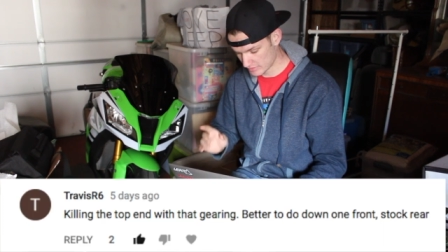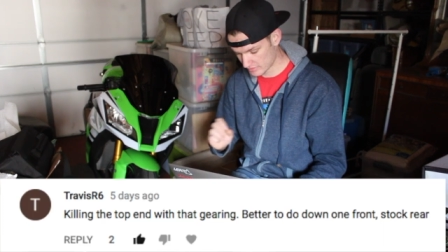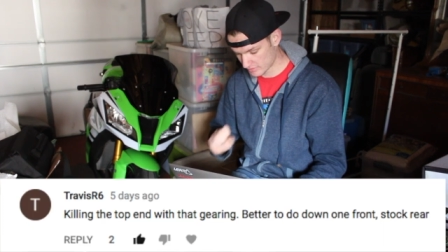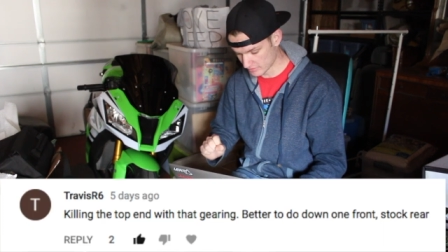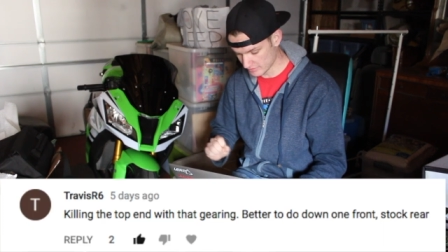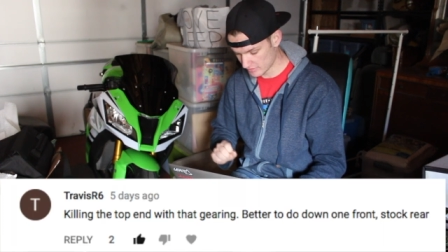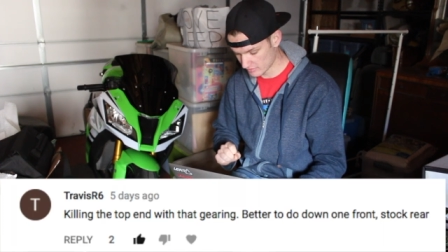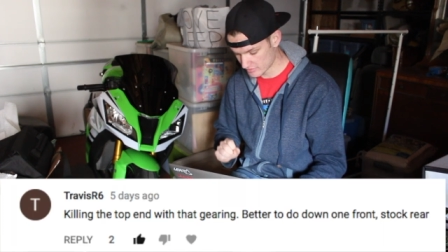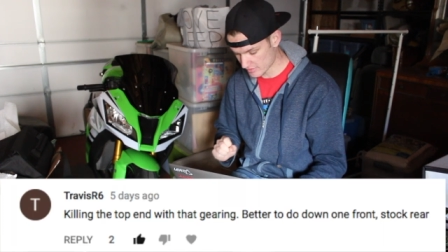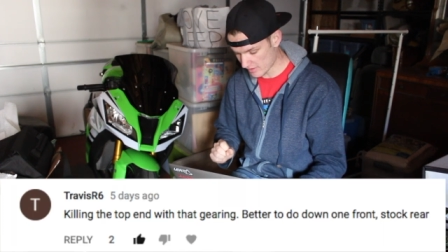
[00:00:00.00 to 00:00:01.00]
"Killing
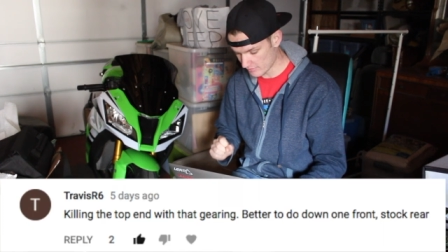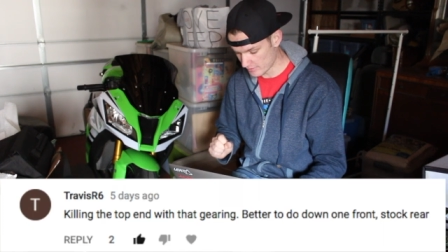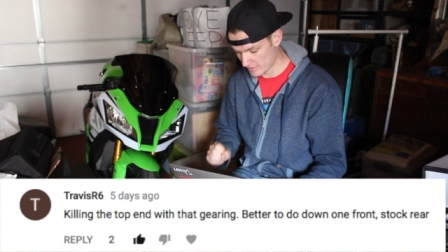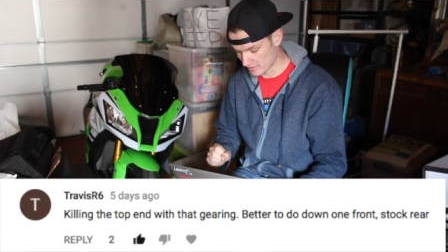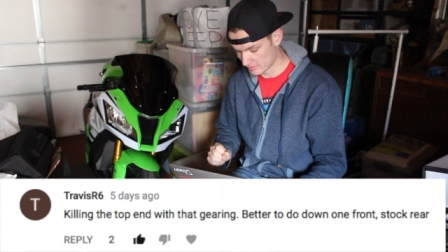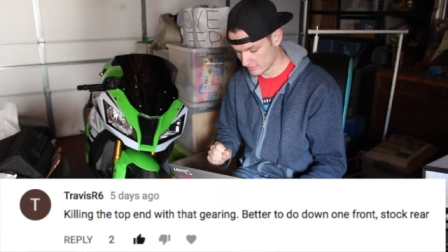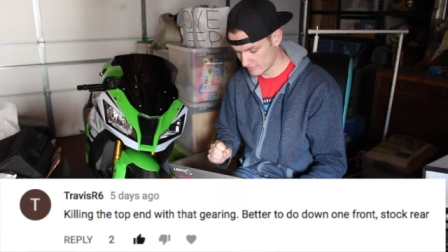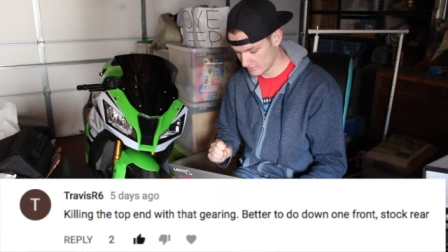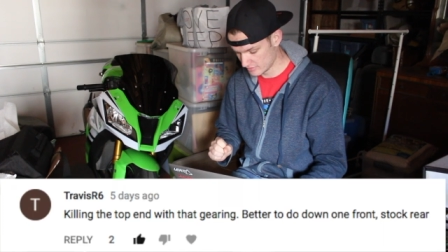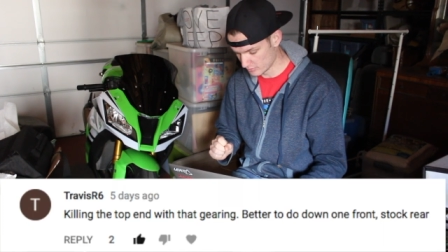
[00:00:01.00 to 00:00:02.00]
the top end
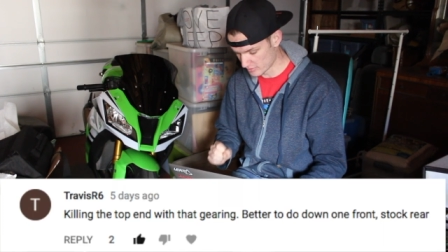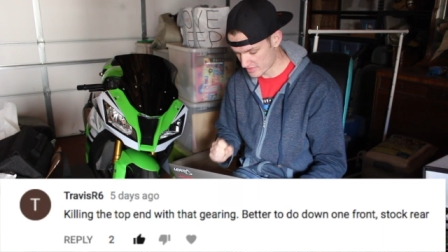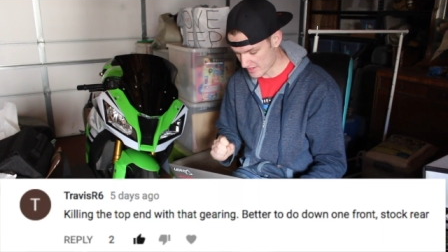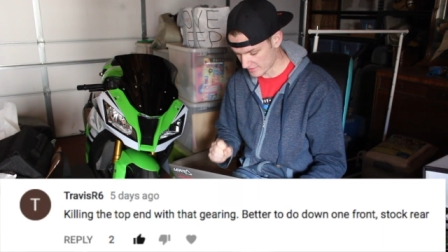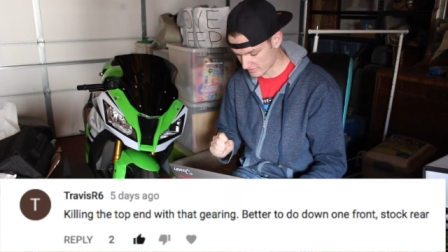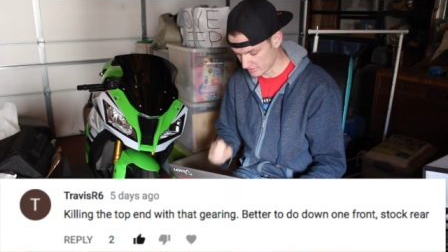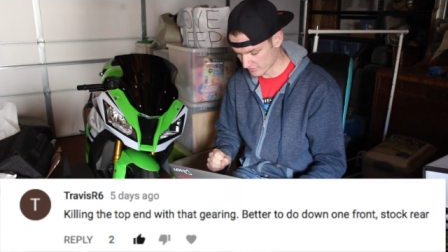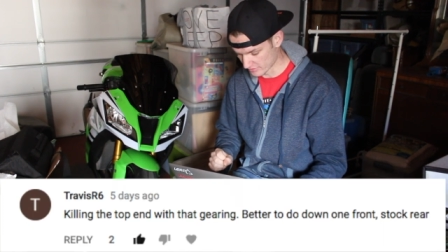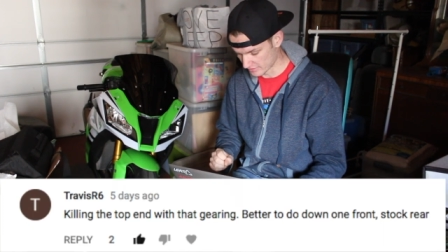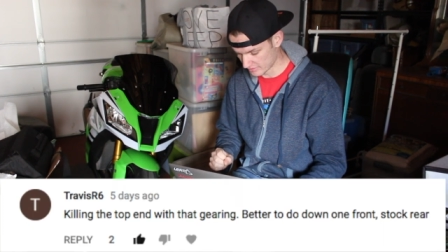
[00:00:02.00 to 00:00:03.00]
with that
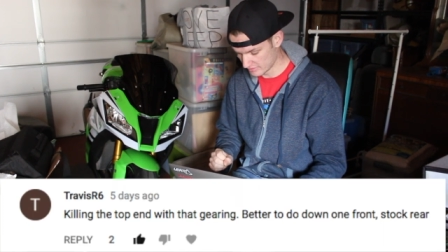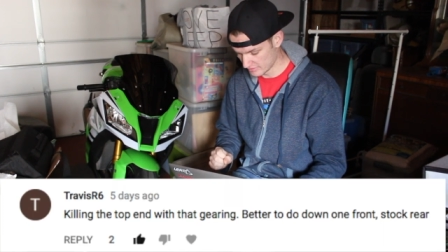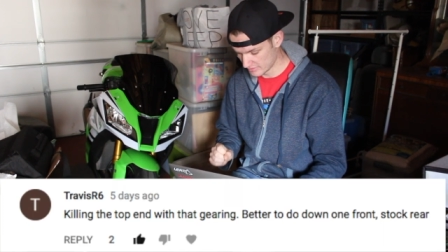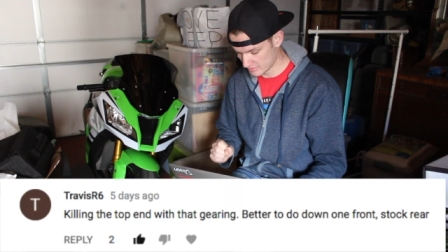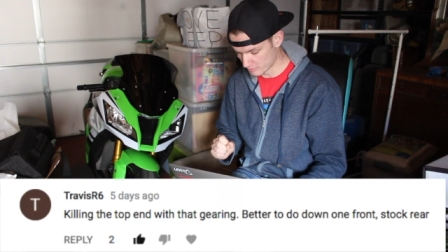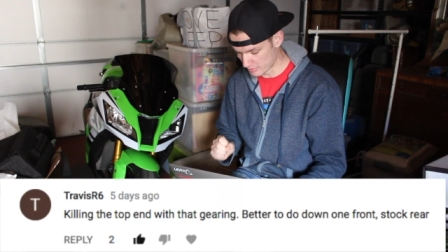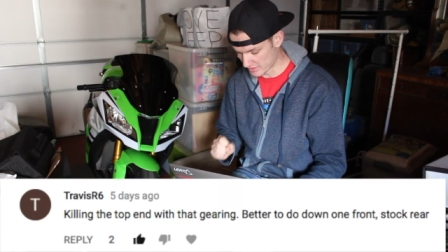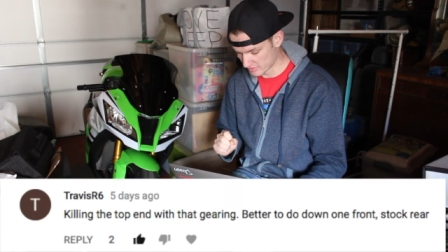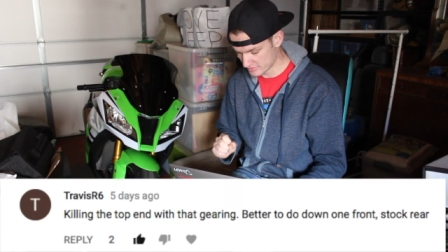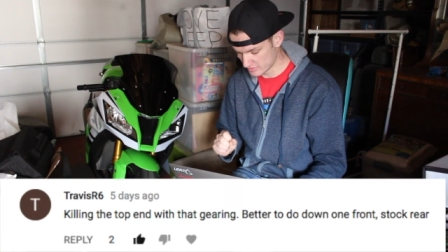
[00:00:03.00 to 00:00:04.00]
gearing.
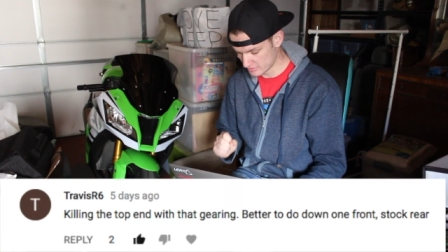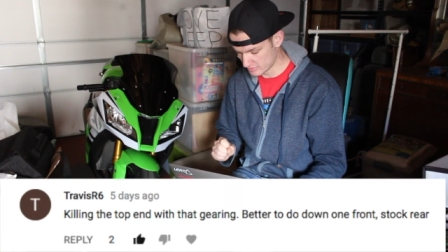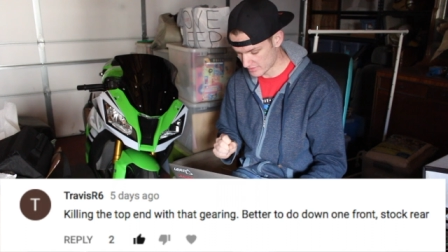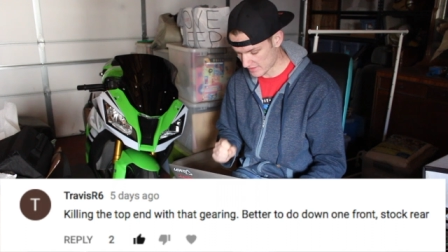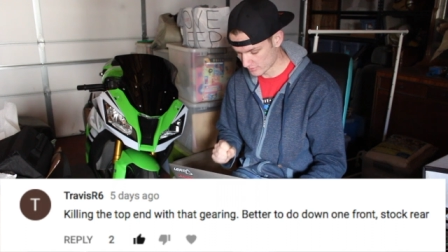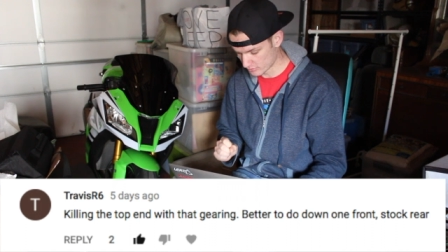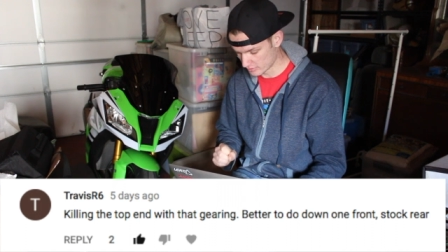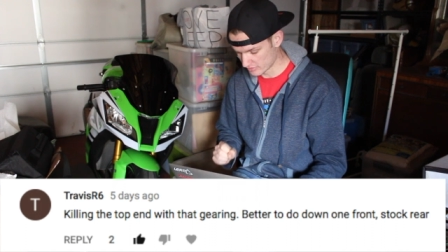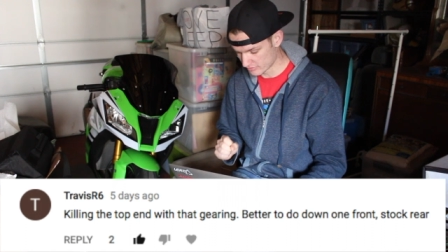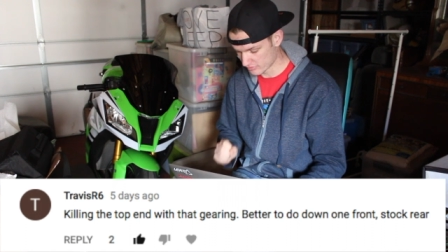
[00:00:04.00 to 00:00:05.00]
Better to do down
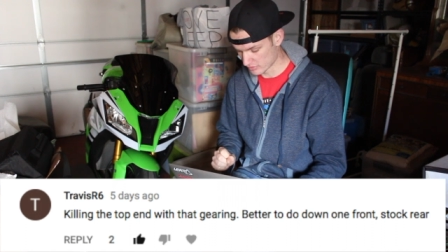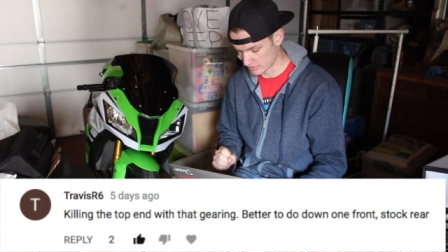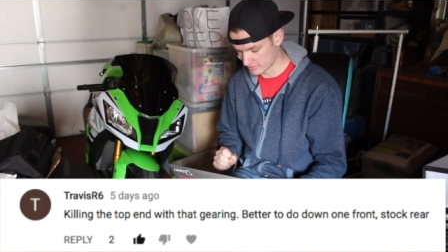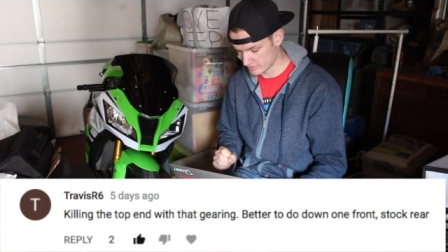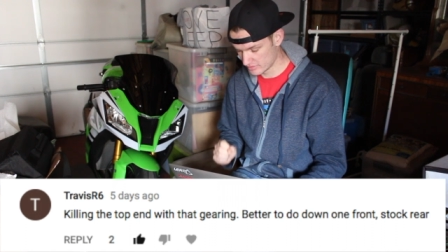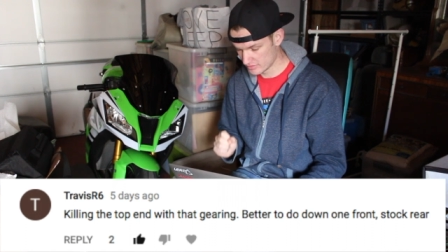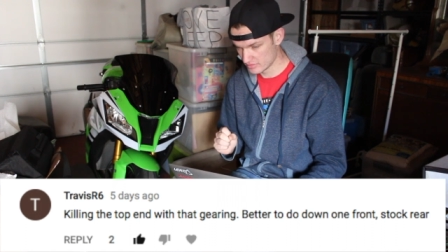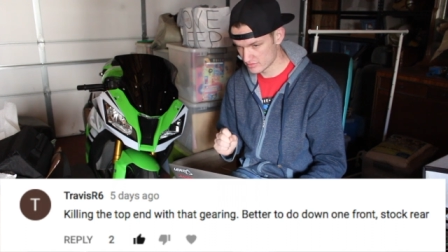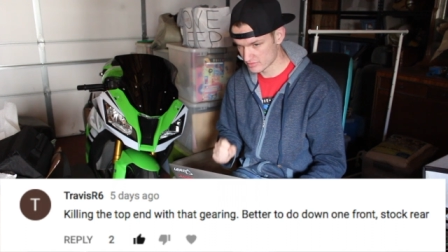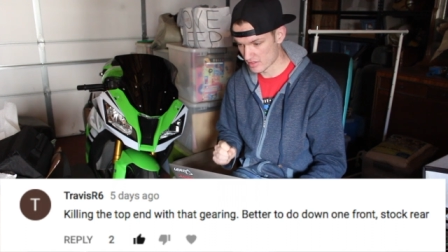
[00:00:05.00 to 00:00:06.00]
one front,
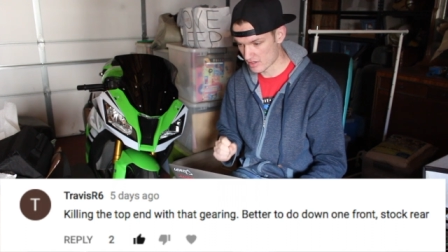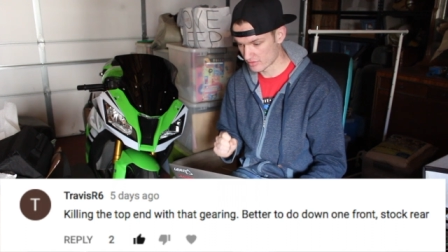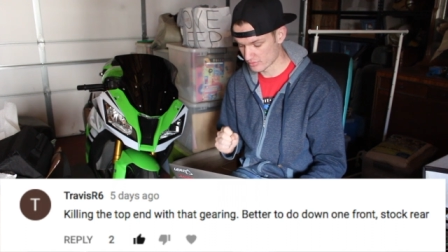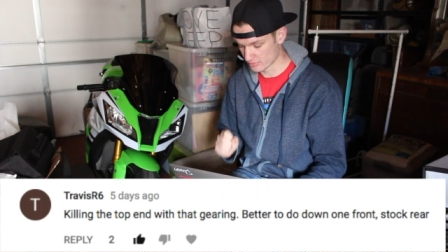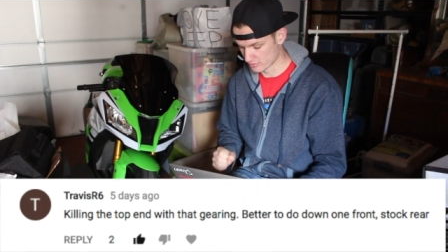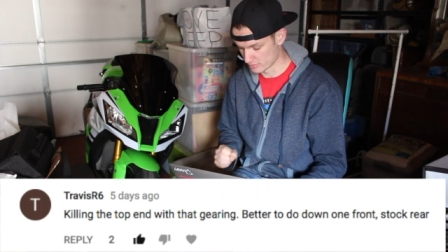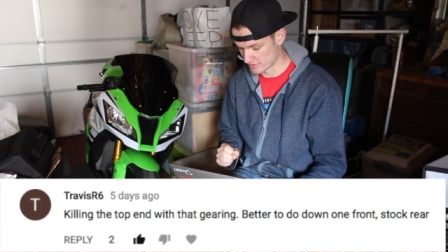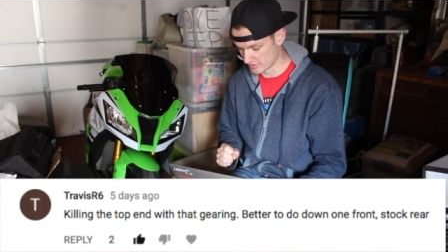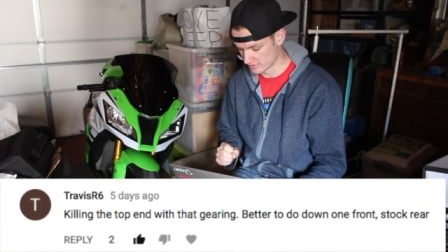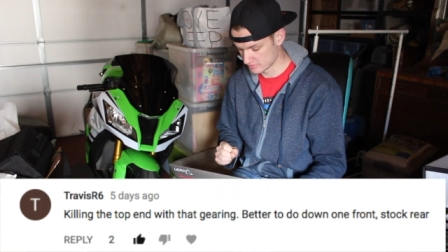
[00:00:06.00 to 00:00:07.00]
stock
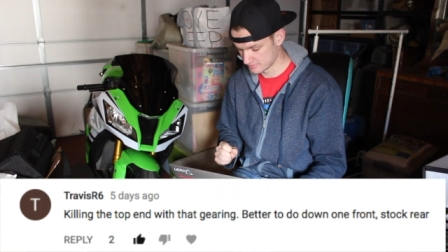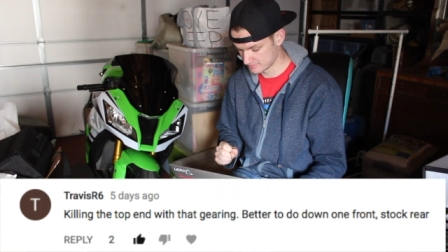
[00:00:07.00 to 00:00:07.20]
rear."